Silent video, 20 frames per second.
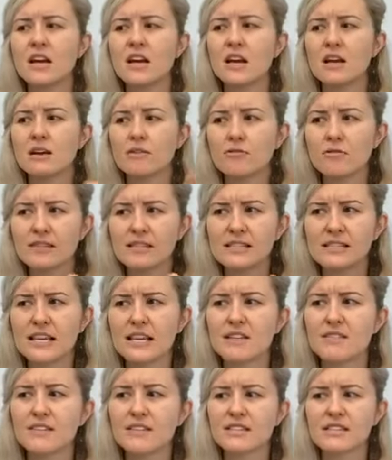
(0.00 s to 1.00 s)

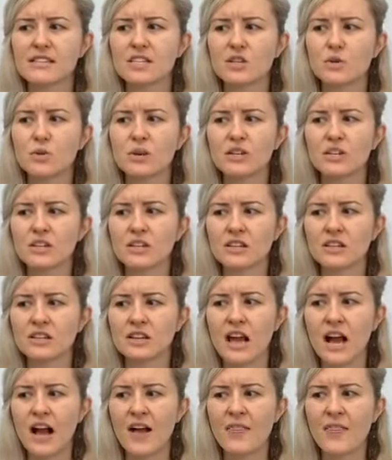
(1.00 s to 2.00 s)
receive this intuition
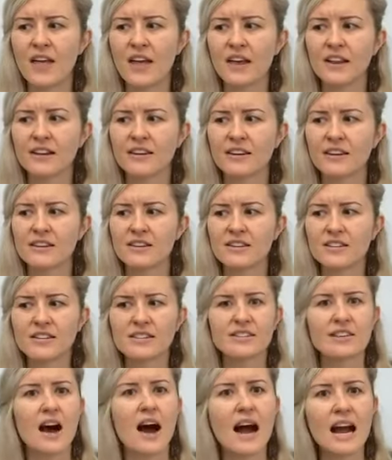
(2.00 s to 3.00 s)
and then
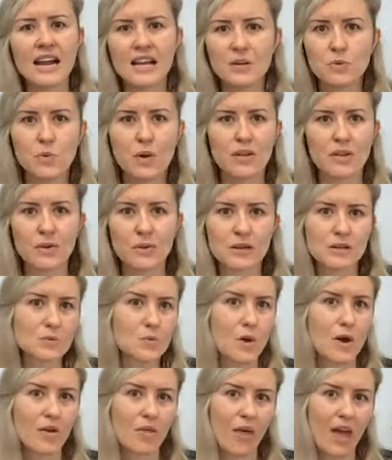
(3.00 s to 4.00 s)
decide whether it's
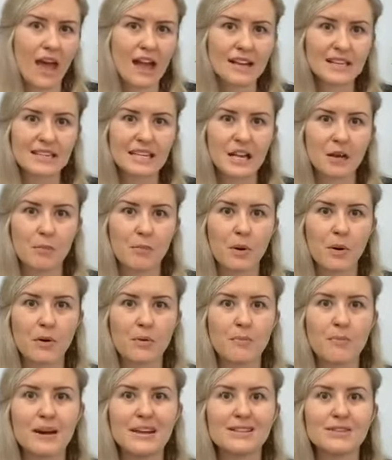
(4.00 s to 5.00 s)
worth acting
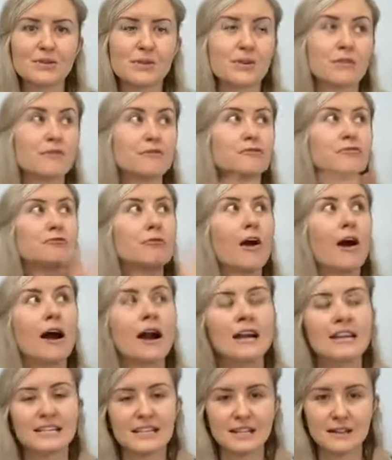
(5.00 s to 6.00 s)
upon based on a
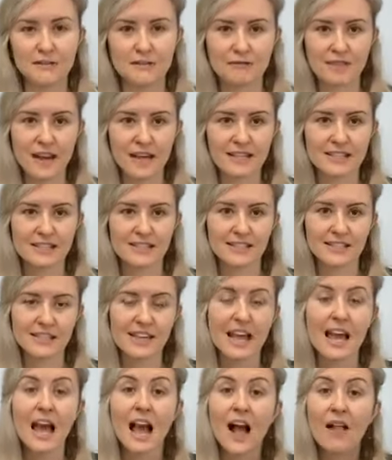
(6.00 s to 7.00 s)
variety of factors.
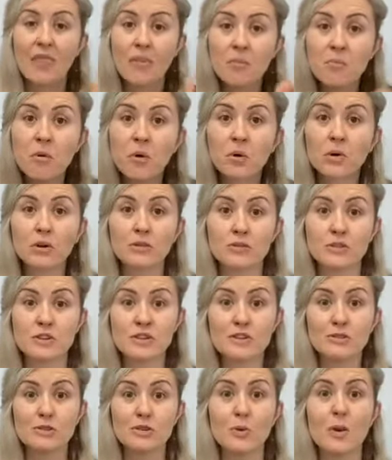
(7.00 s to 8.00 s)
And the more
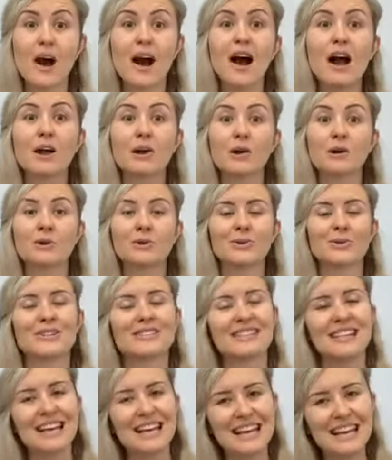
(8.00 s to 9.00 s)
often you do heart
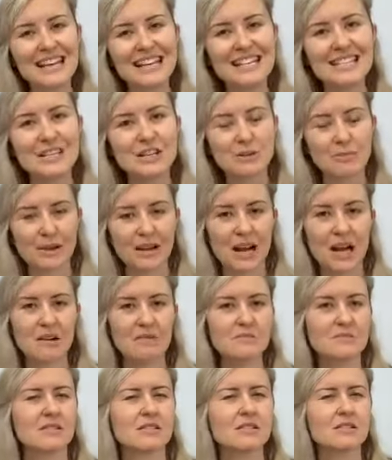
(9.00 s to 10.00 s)
congruence, the easier it
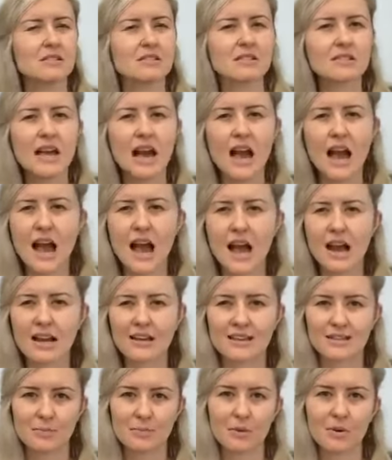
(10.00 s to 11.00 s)
becomes to just
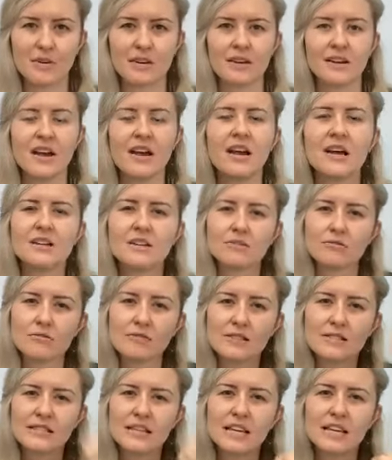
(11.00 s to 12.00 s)
act upon it, to
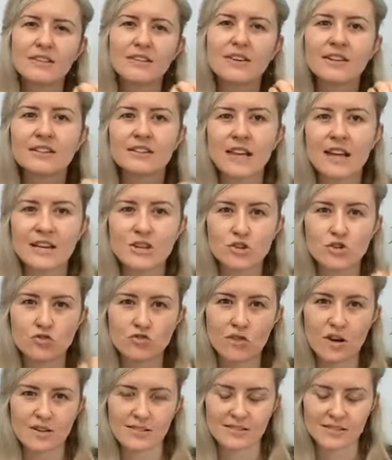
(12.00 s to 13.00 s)
receive and then
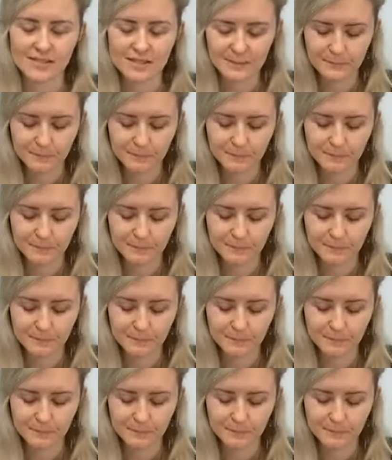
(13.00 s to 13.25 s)
trust.